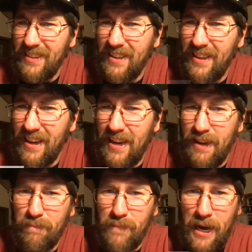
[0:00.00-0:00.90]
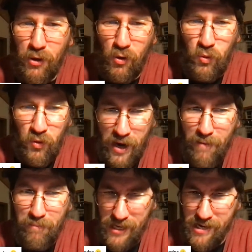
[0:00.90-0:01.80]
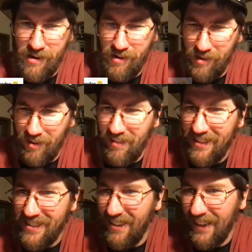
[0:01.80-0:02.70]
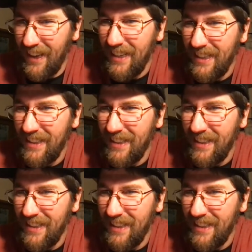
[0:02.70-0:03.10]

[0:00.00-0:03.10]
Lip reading: I am my own grandpa. That's all I got.